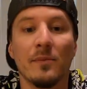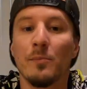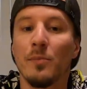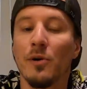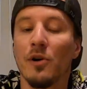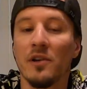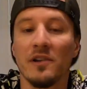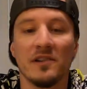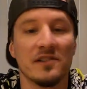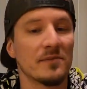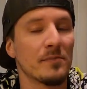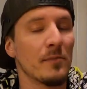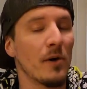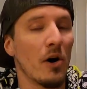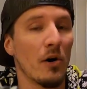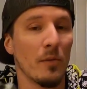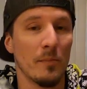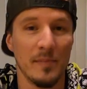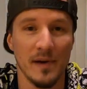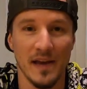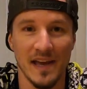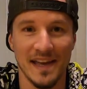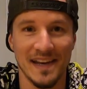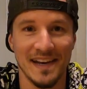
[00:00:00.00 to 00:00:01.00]
Put a small
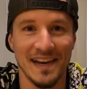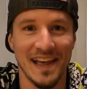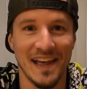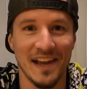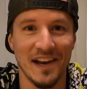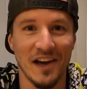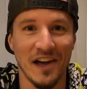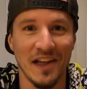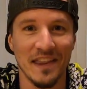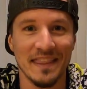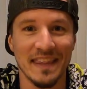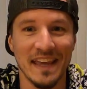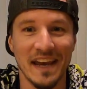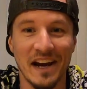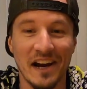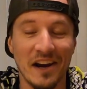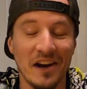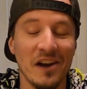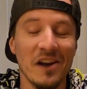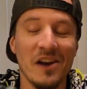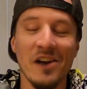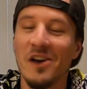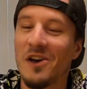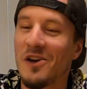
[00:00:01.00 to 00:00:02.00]
bayonet on there.
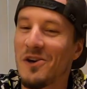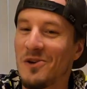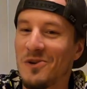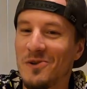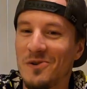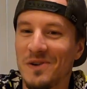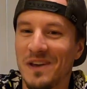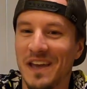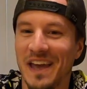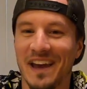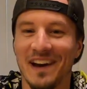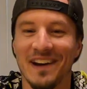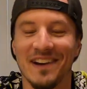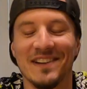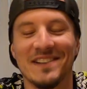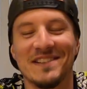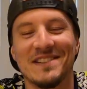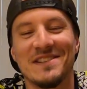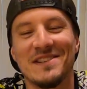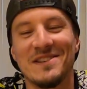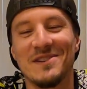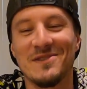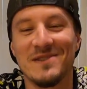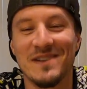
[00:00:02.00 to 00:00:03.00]
Who
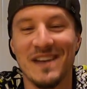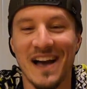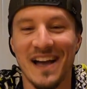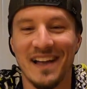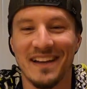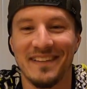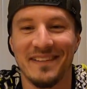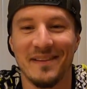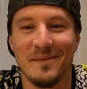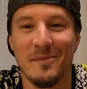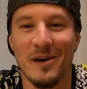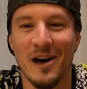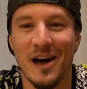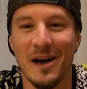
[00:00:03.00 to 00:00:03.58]
cares? You got some